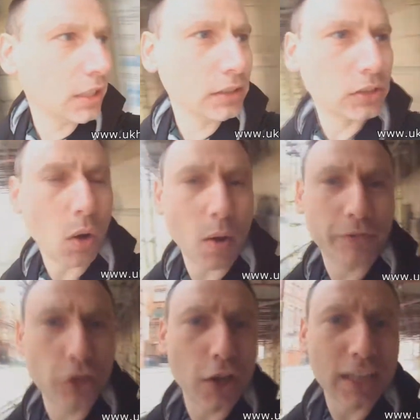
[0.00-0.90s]
so a
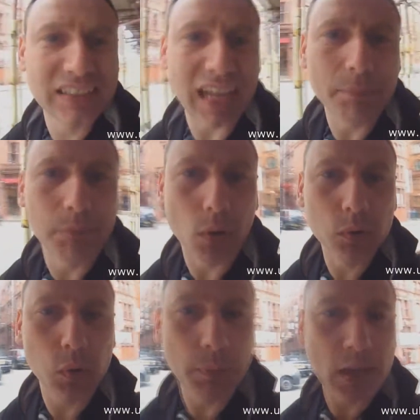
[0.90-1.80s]
few
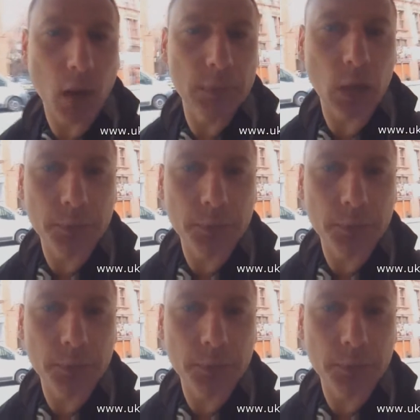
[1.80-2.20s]
examples will be coming up